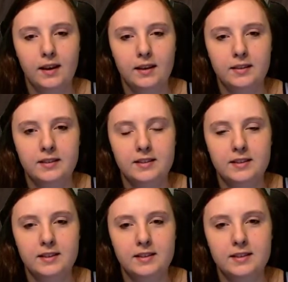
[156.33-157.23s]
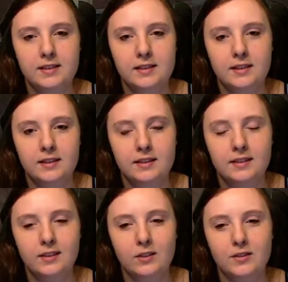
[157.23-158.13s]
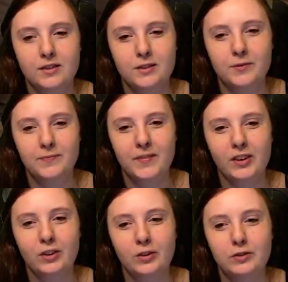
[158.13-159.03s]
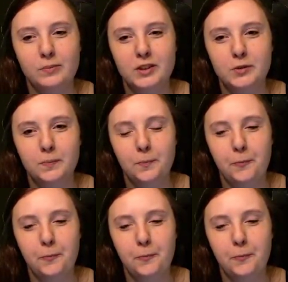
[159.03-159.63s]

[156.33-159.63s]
And this is also an unused bedroom.